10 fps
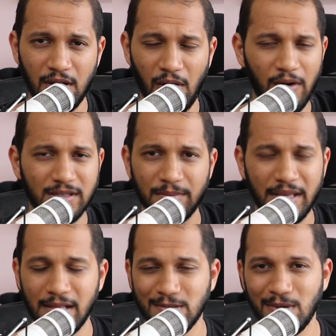or
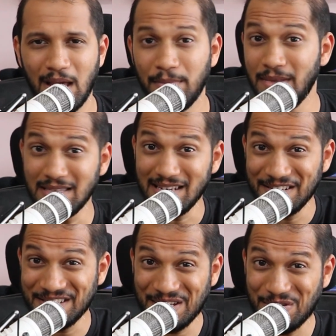something else would happen? That's an
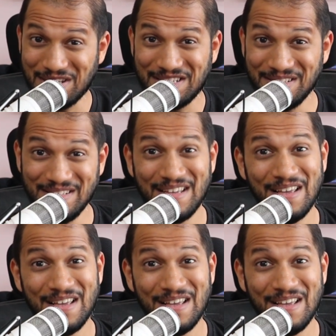interesting question.